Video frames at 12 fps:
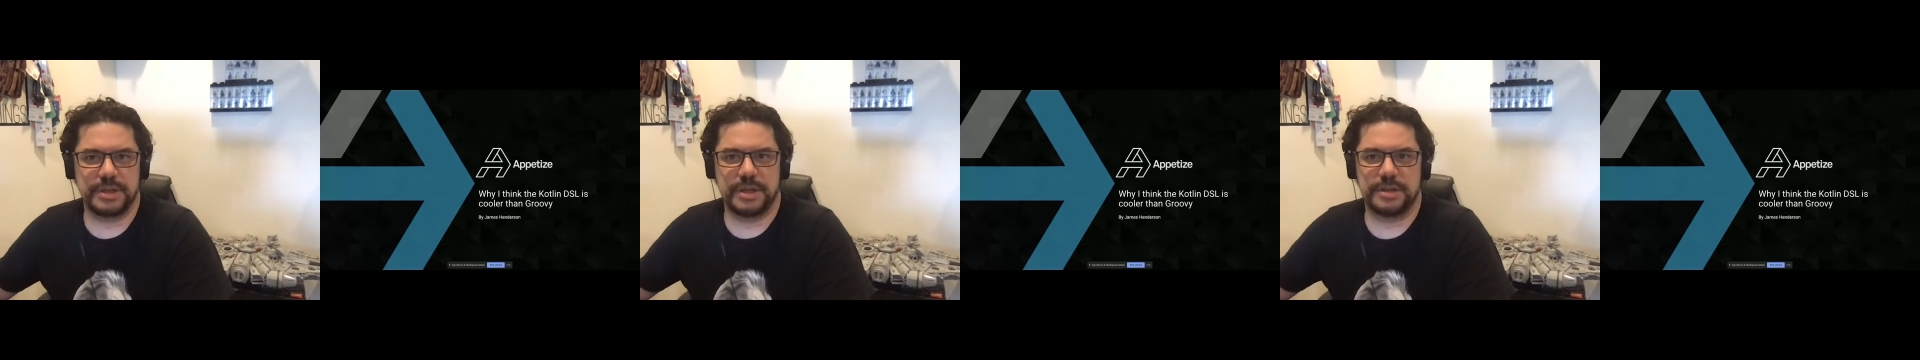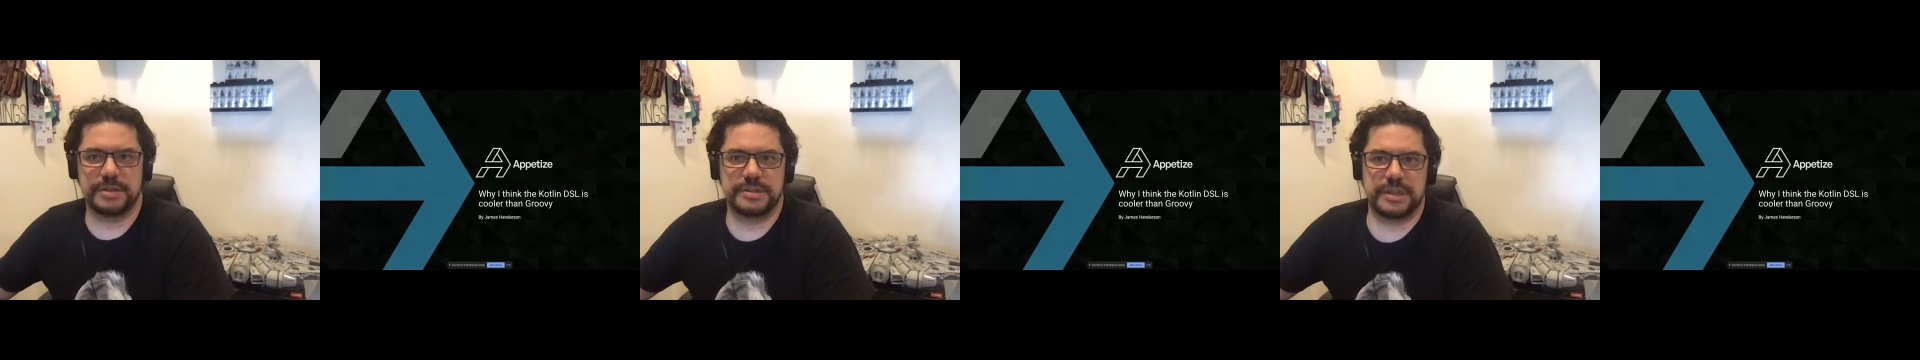
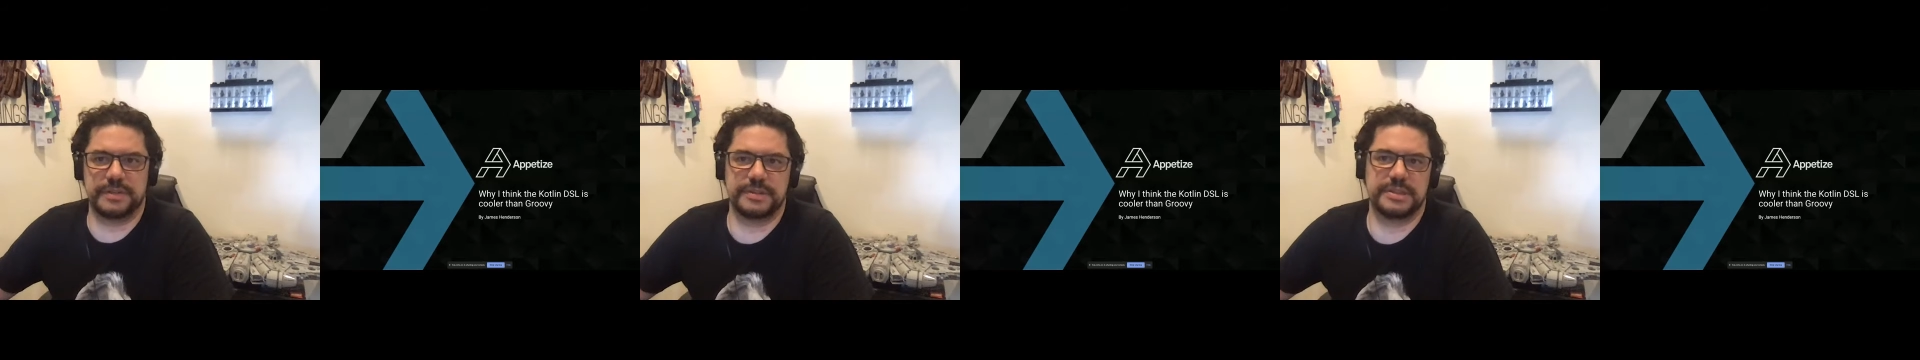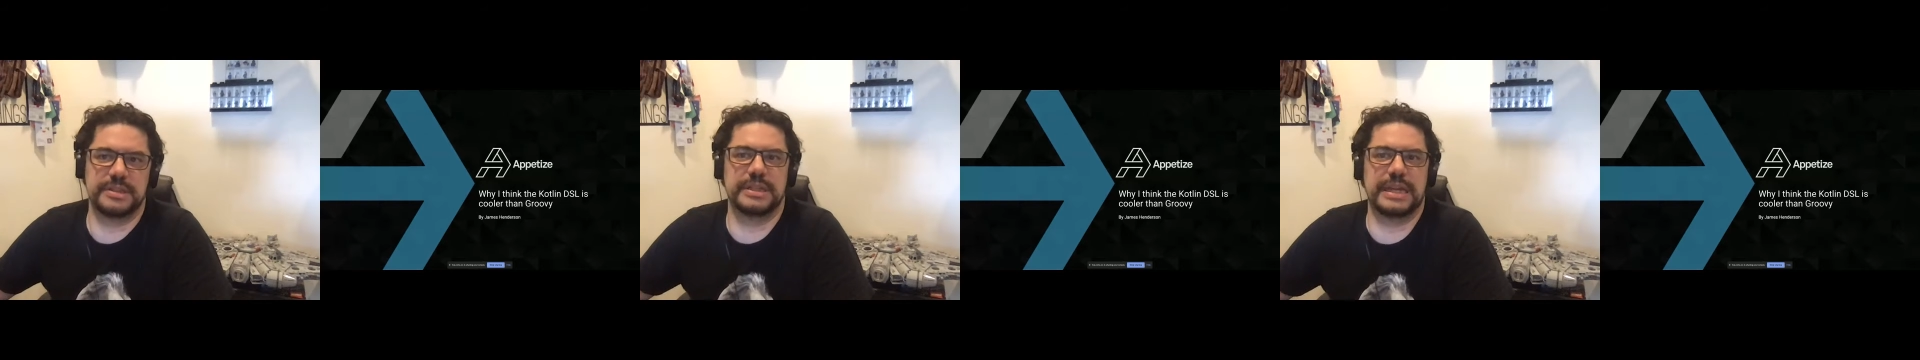call
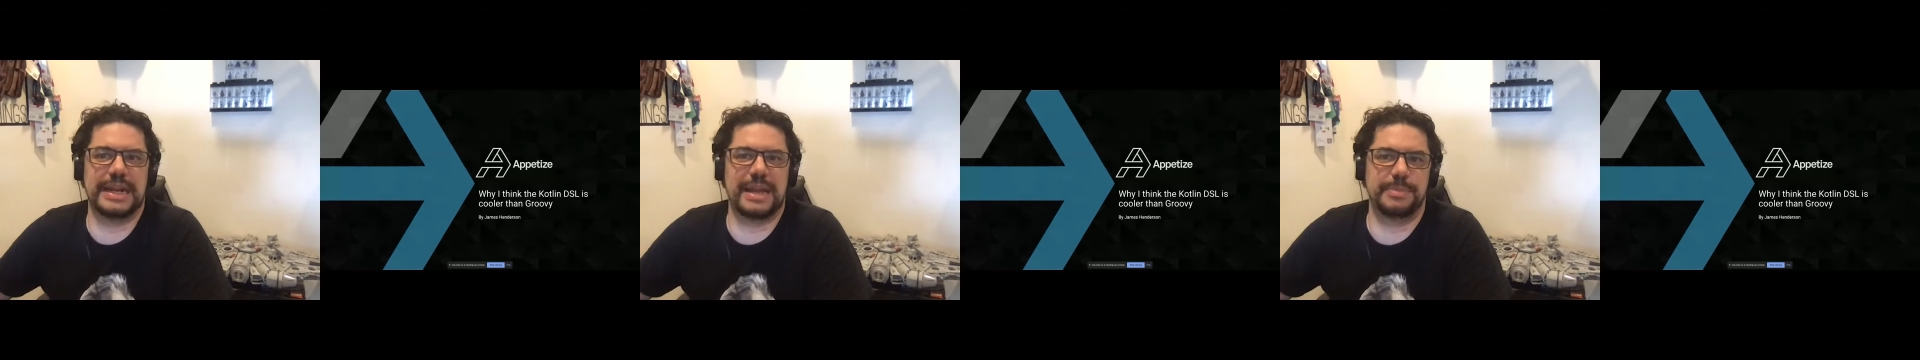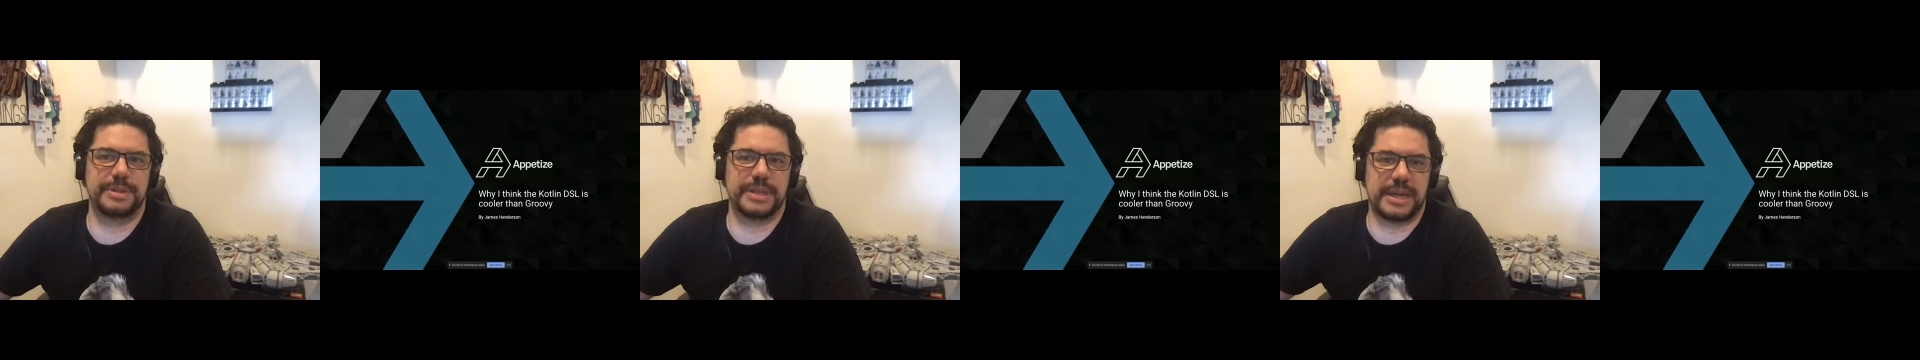ourselves at
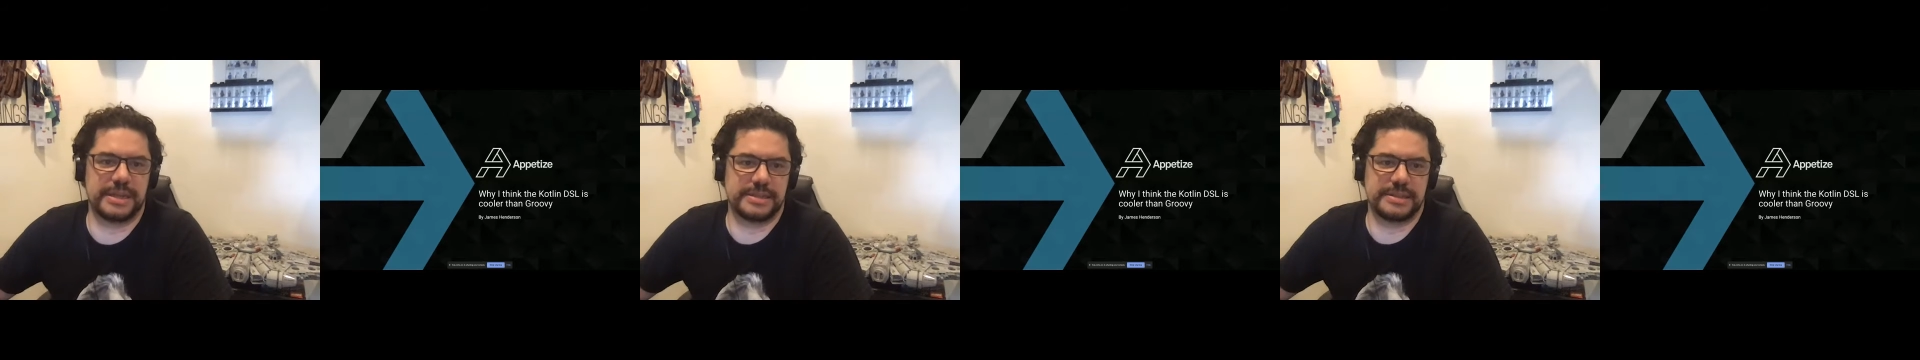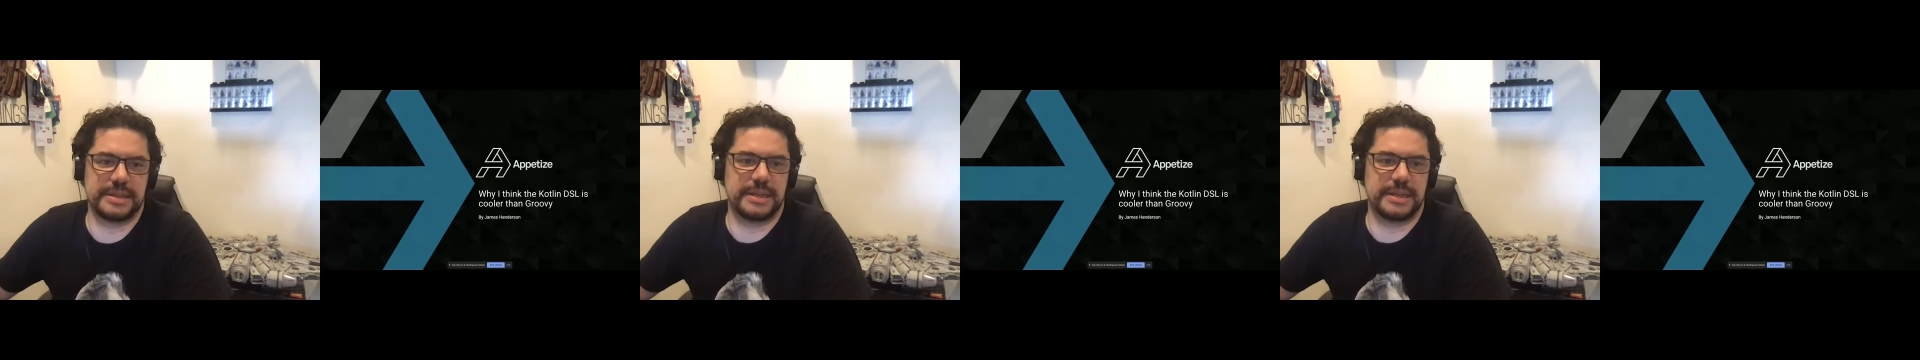Appetize,